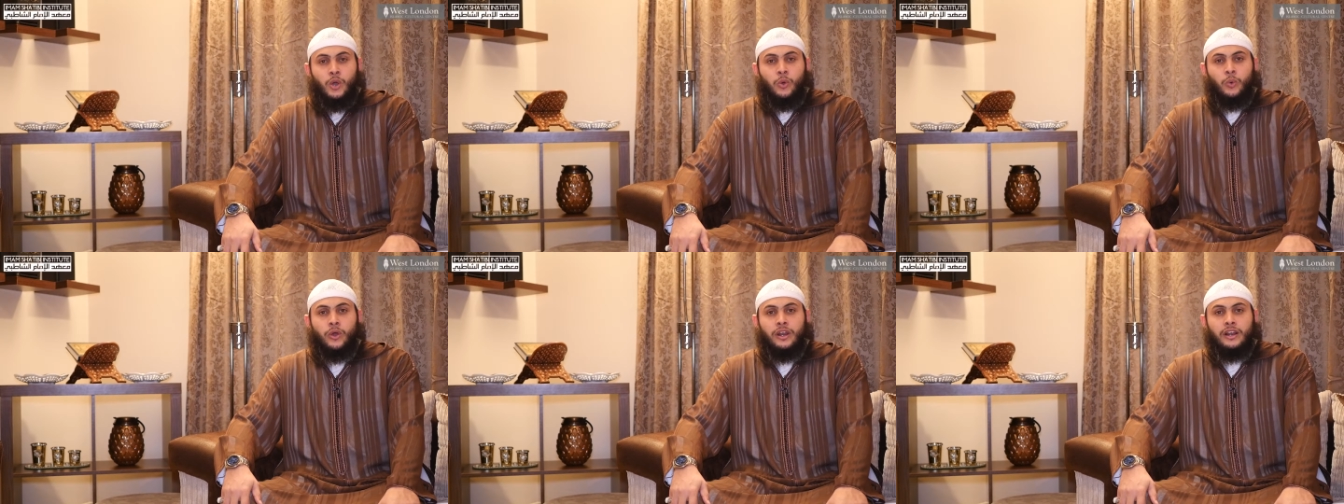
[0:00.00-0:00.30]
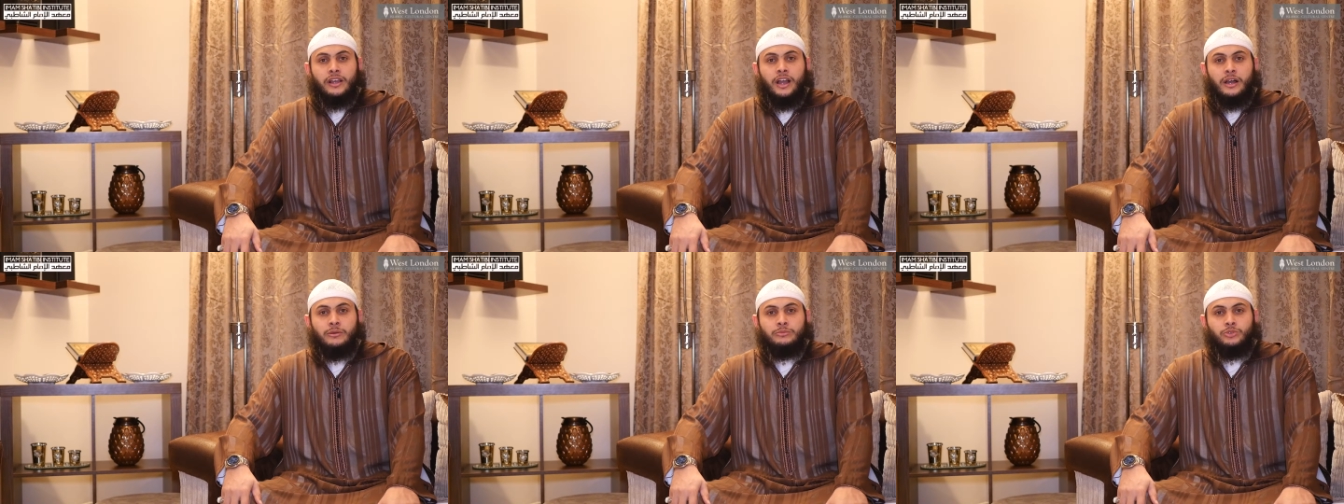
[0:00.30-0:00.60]

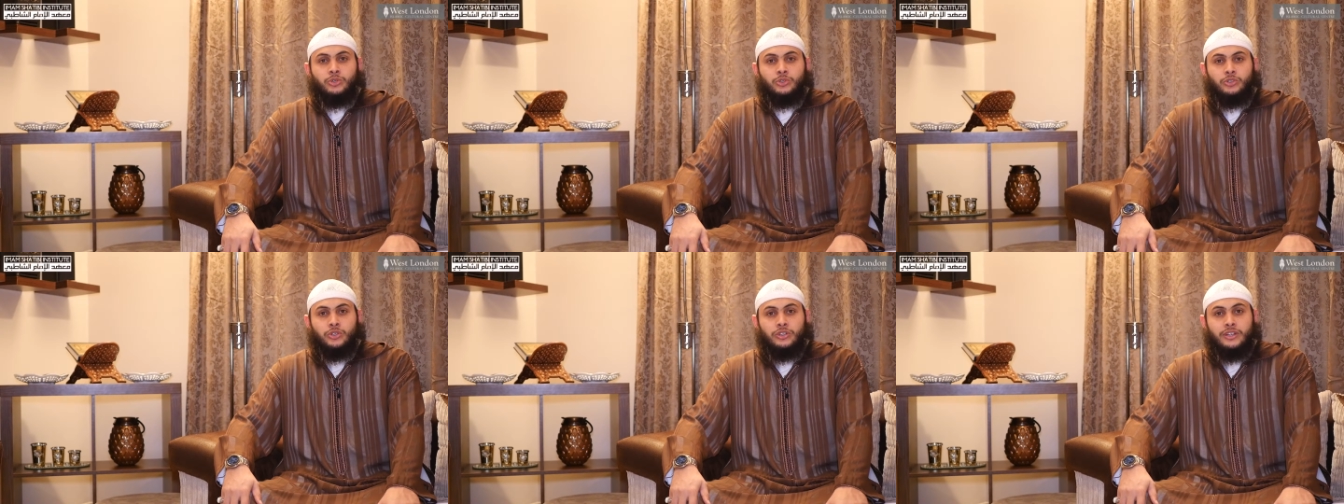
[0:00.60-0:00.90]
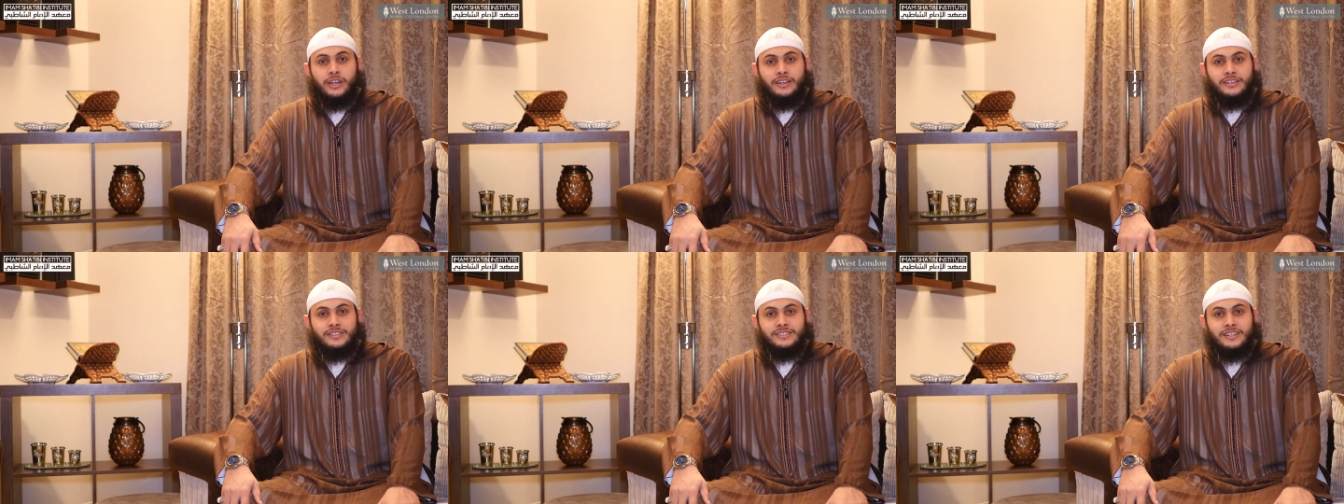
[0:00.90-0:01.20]
Welcome to
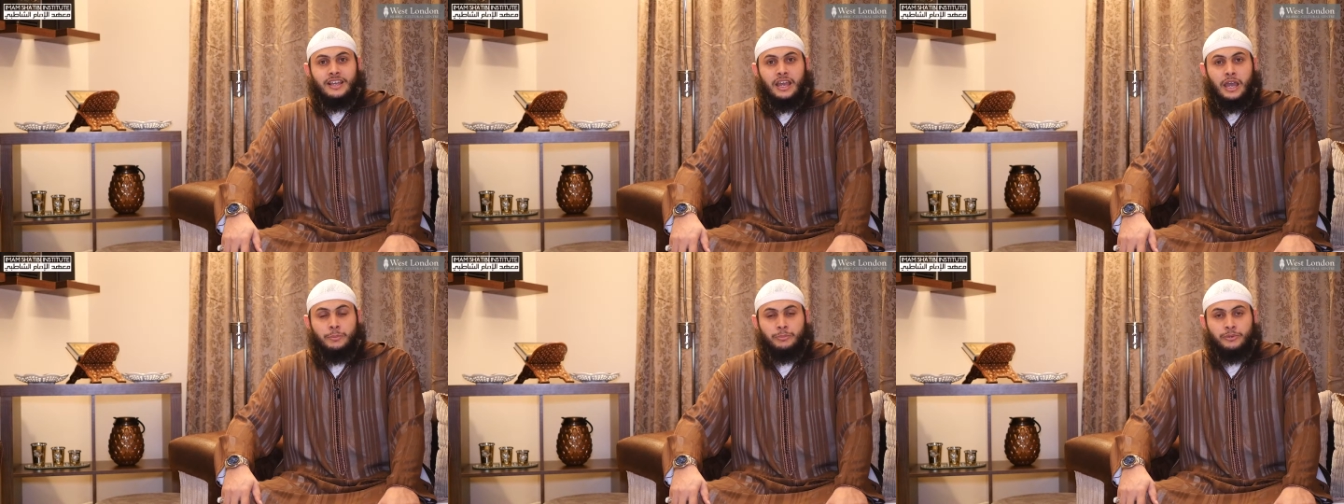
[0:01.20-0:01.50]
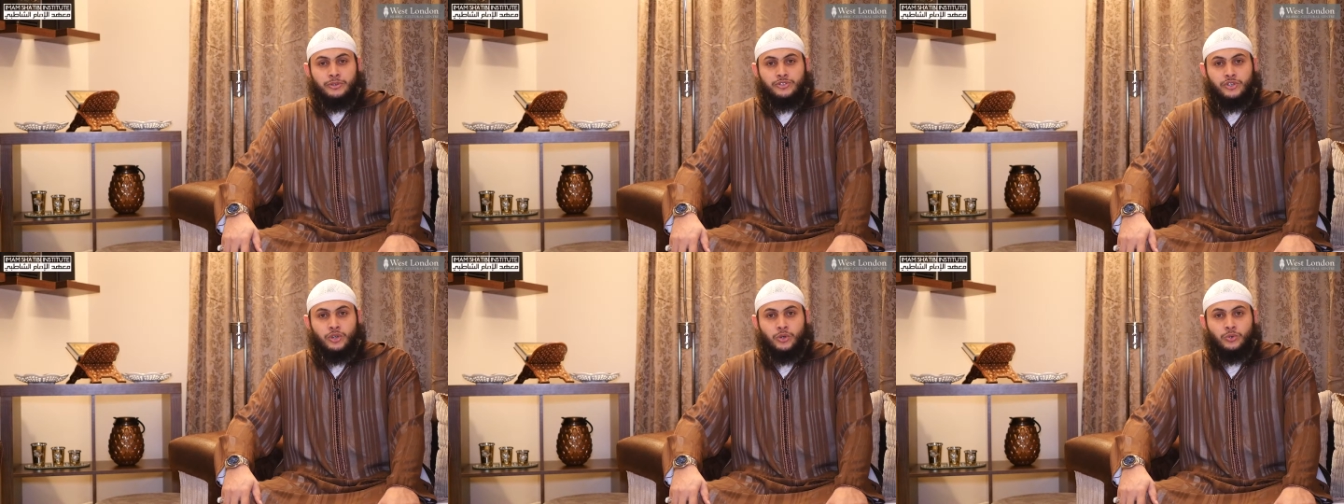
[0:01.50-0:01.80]
today's
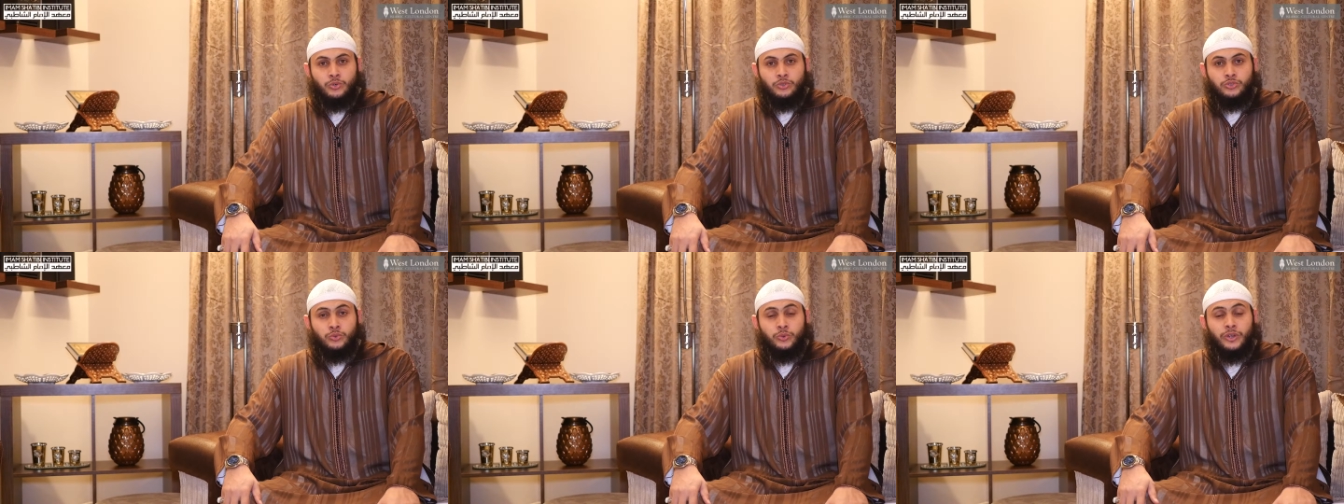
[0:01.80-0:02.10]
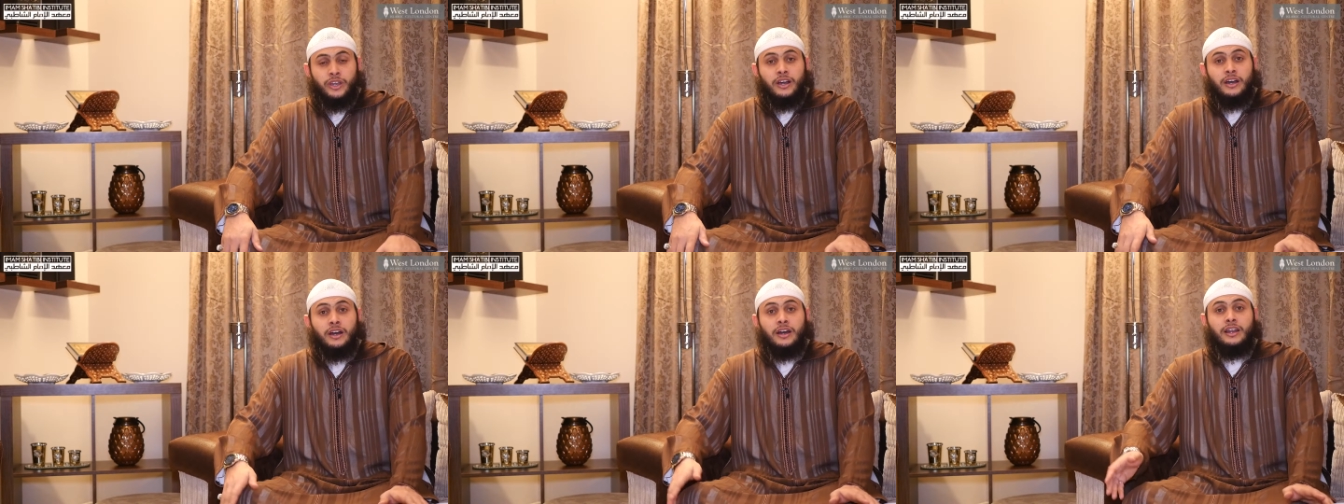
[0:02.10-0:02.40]
episode.
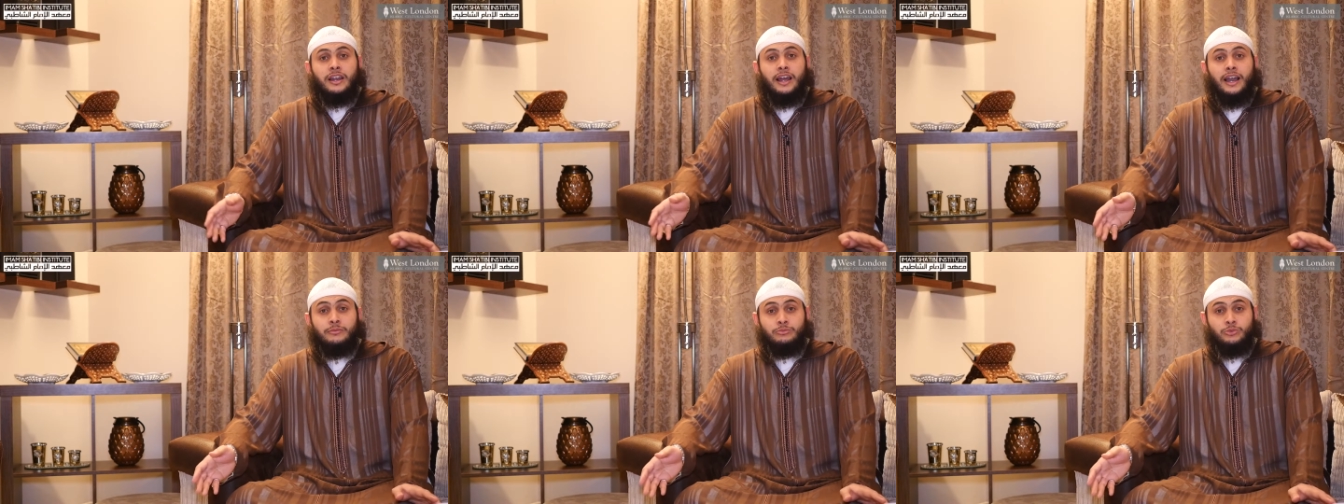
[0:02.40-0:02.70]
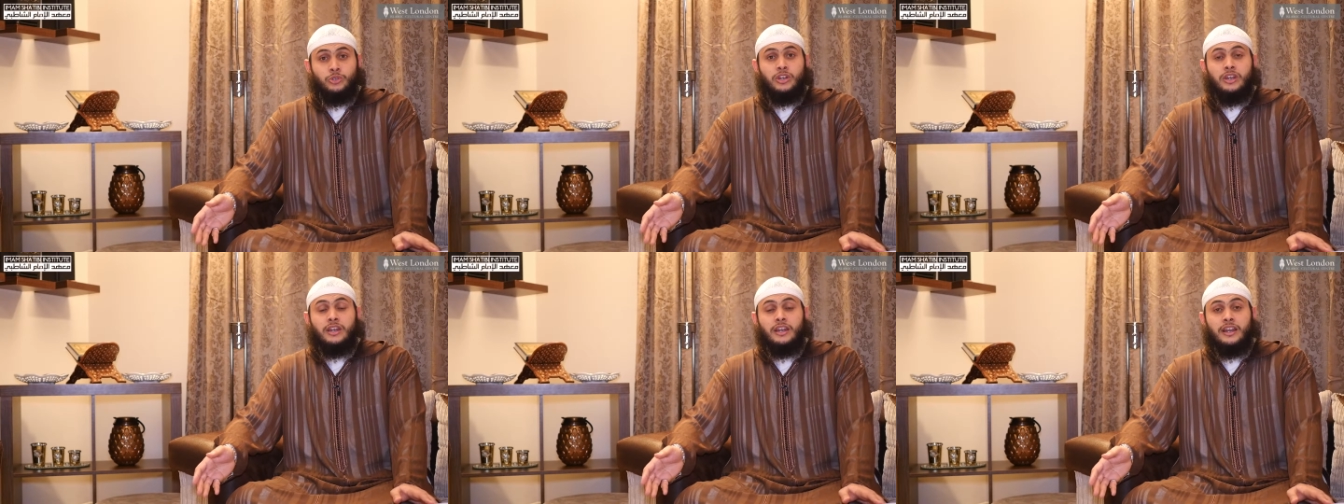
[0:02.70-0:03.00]
We are,
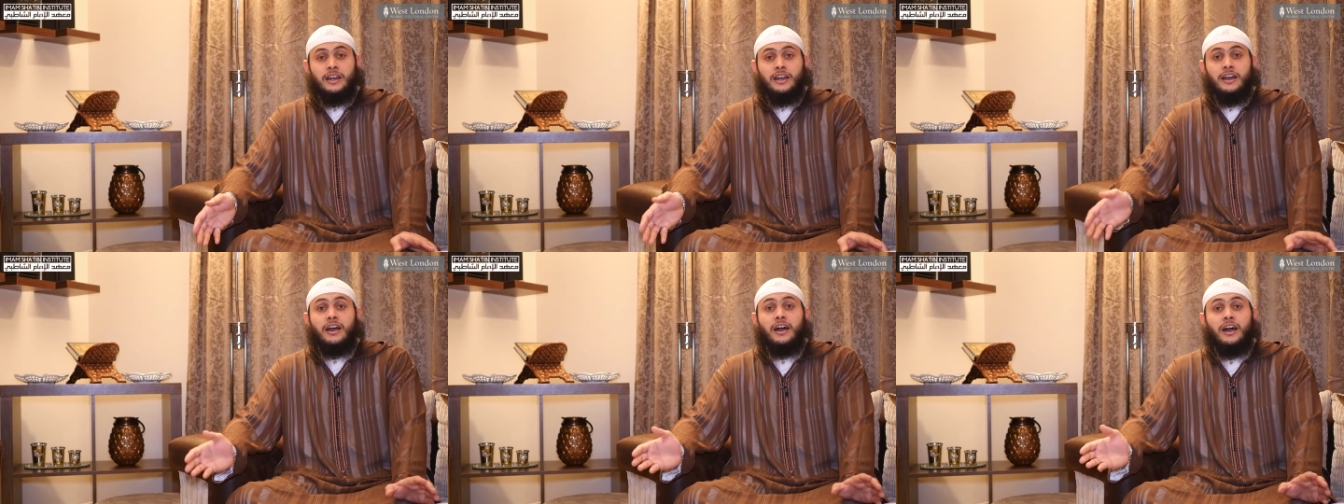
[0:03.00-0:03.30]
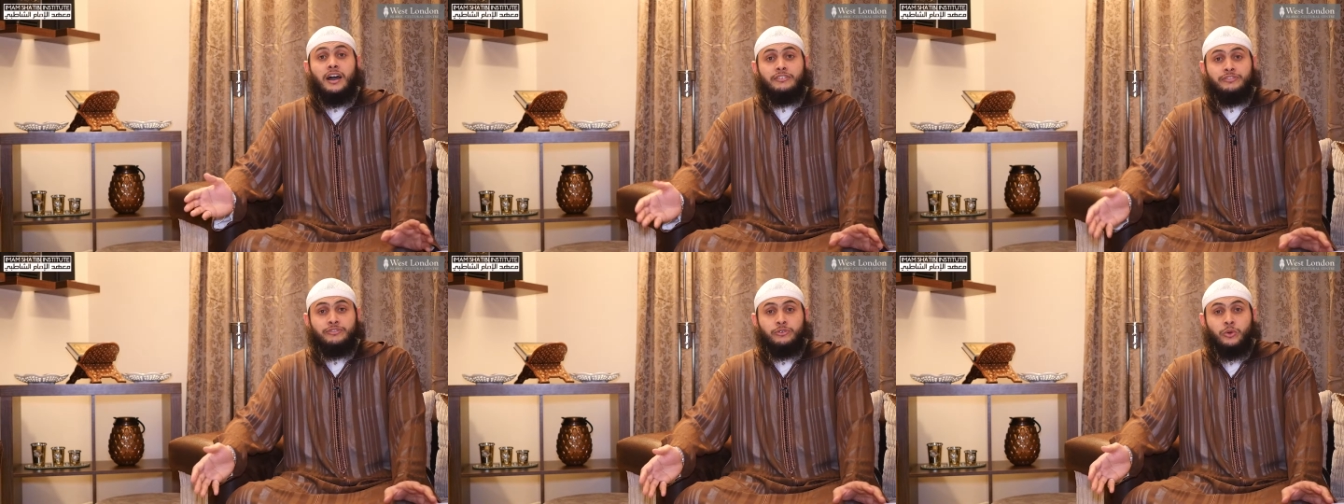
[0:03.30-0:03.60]
alhamdulillah,
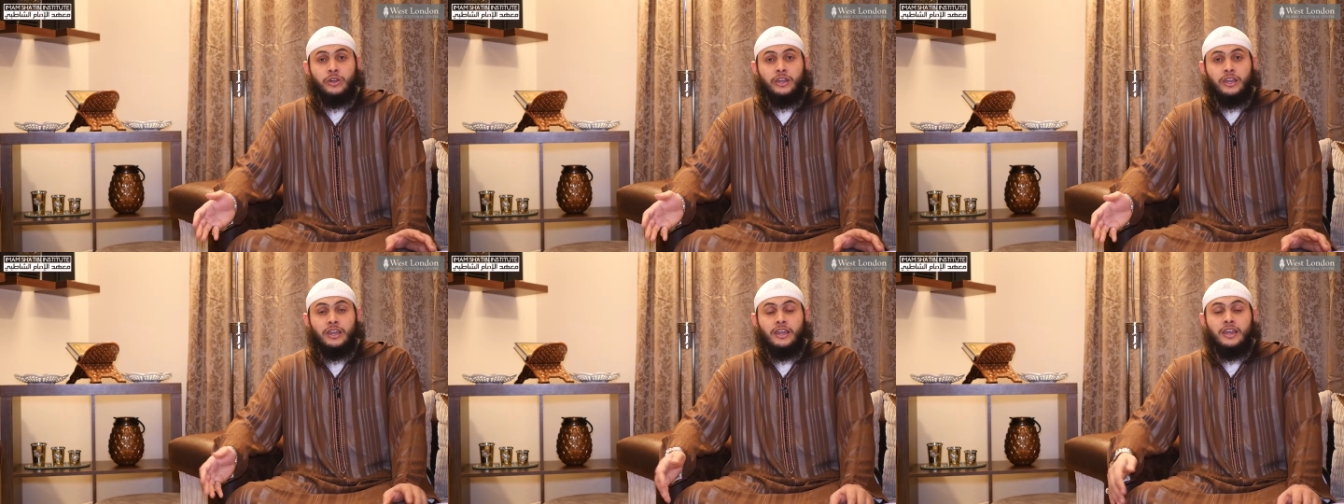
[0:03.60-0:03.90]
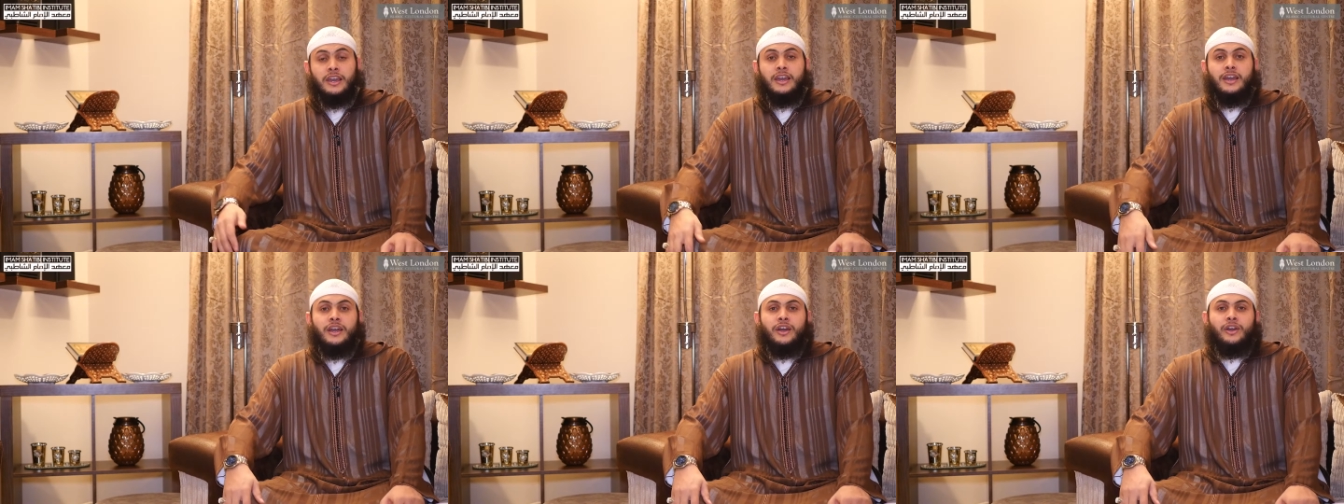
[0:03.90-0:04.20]
halfway